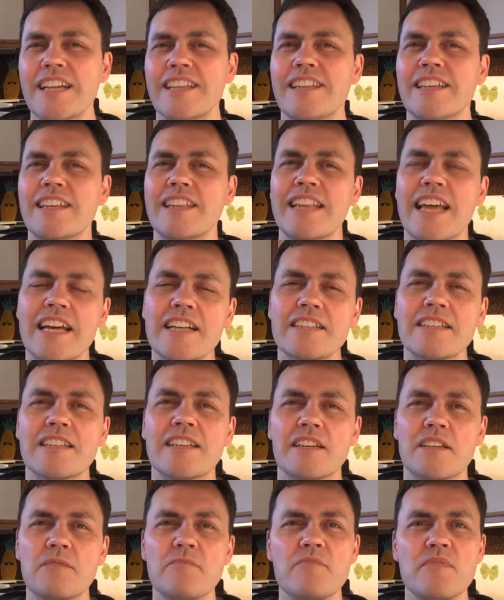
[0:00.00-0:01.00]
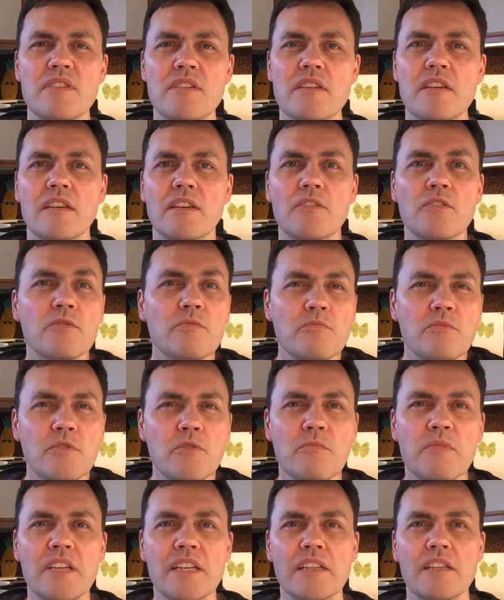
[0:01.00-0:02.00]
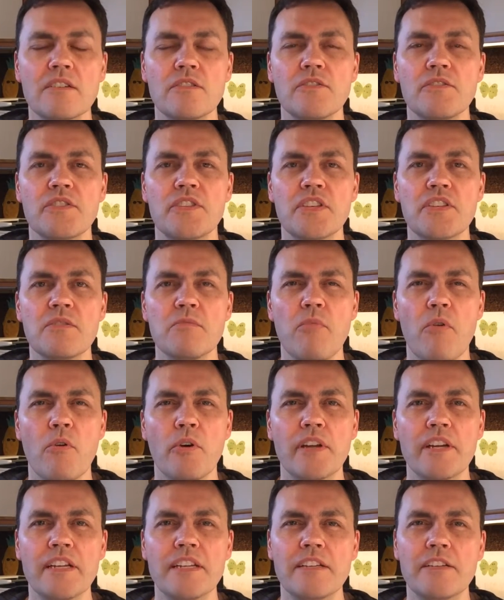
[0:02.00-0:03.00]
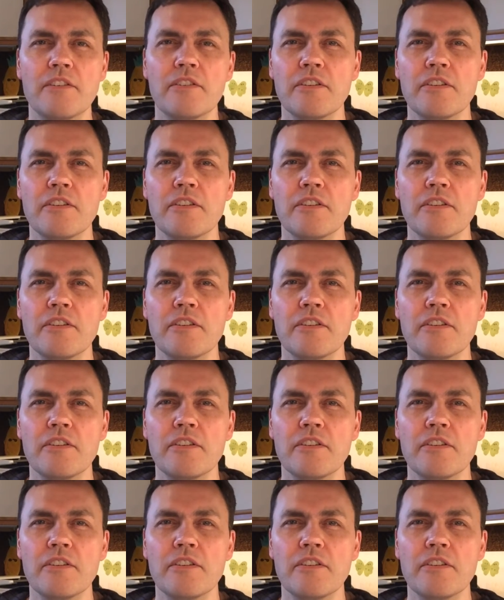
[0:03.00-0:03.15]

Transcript: then that's going to be, you'll be a little disappointed.